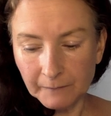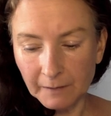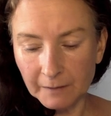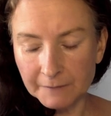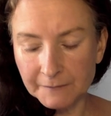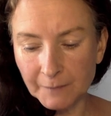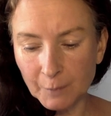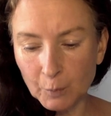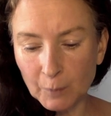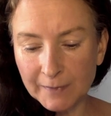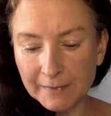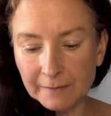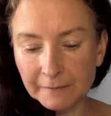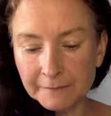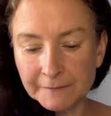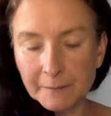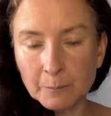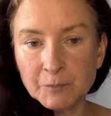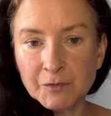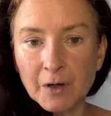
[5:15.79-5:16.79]
So we can
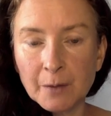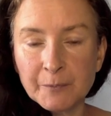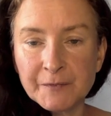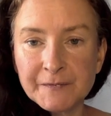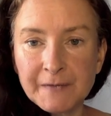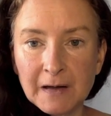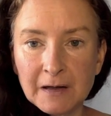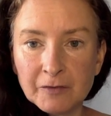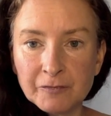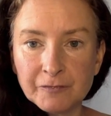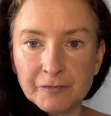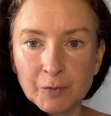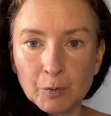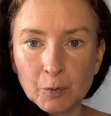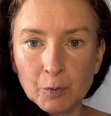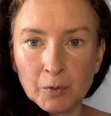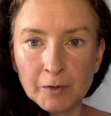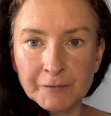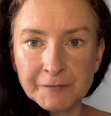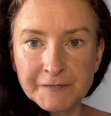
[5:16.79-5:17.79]
sometimes tell if
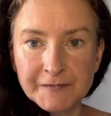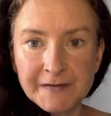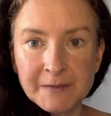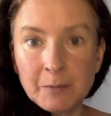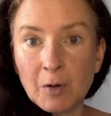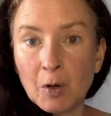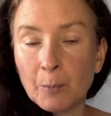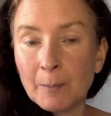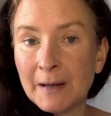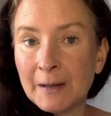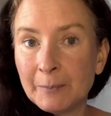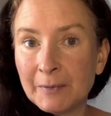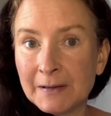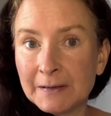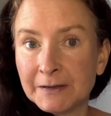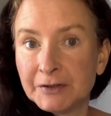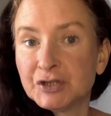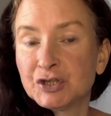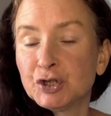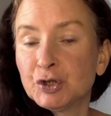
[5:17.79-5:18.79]
SIBO may be an
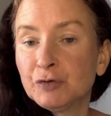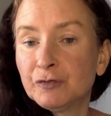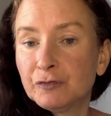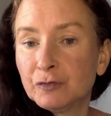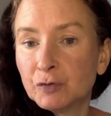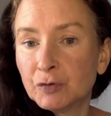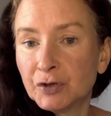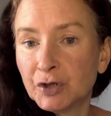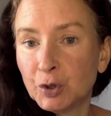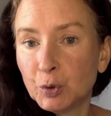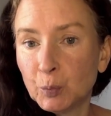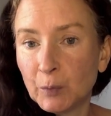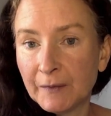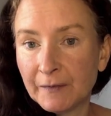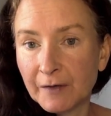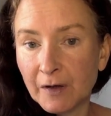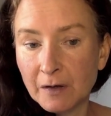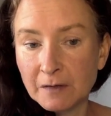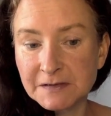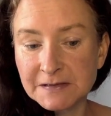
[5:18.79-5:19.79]
issue for you
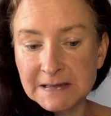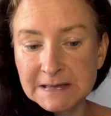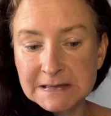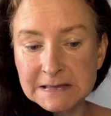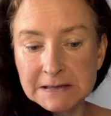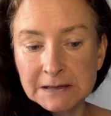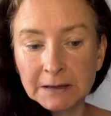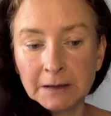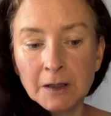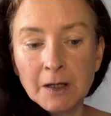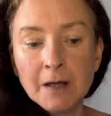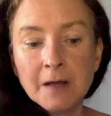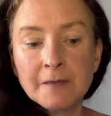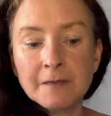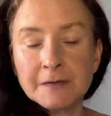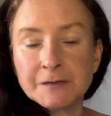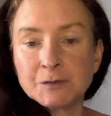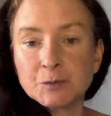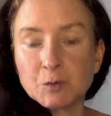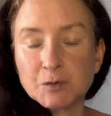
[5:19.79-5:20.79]
with gut testing.
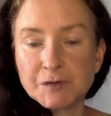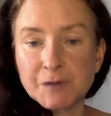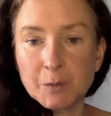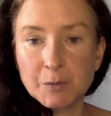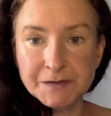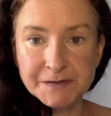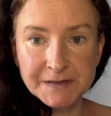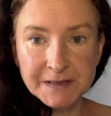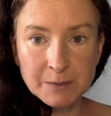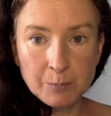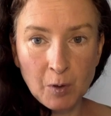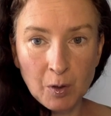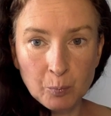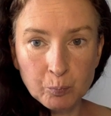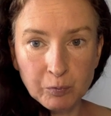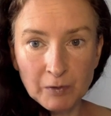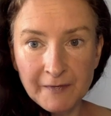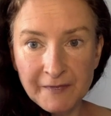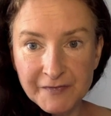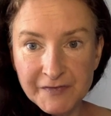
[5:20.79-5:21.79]
There's also SIBO
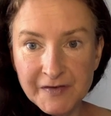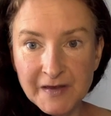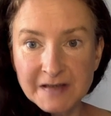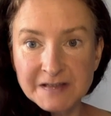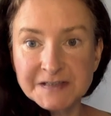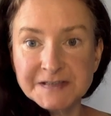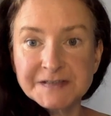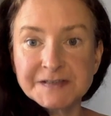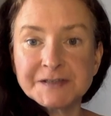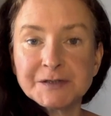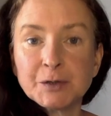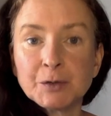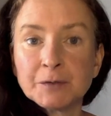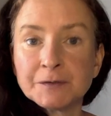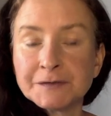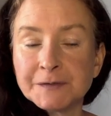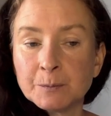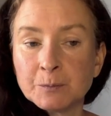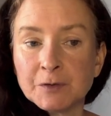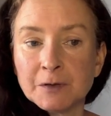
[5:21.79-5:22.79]
breath tests. You can
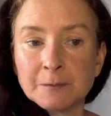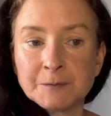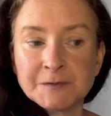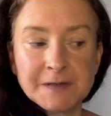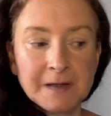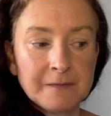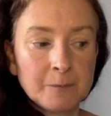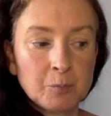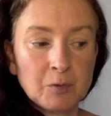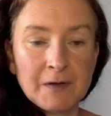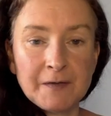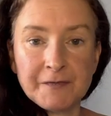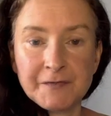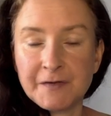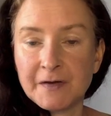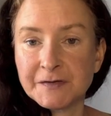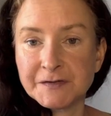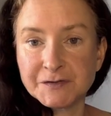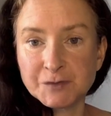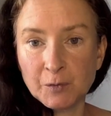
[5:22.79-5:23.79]
sometimes get the breath
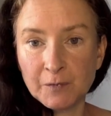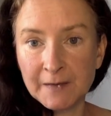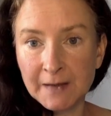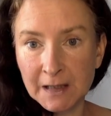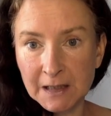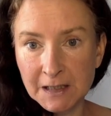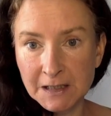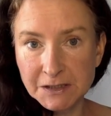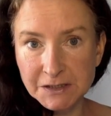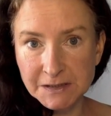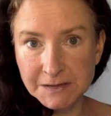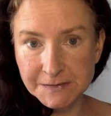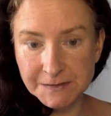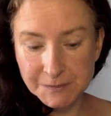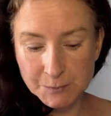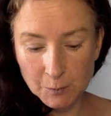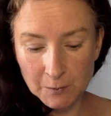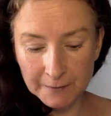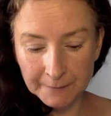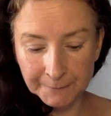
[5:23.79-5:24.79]
tests on the NHS
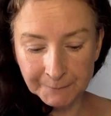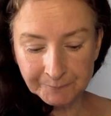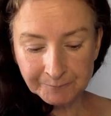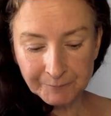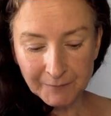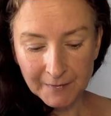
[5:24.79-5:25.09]
as well.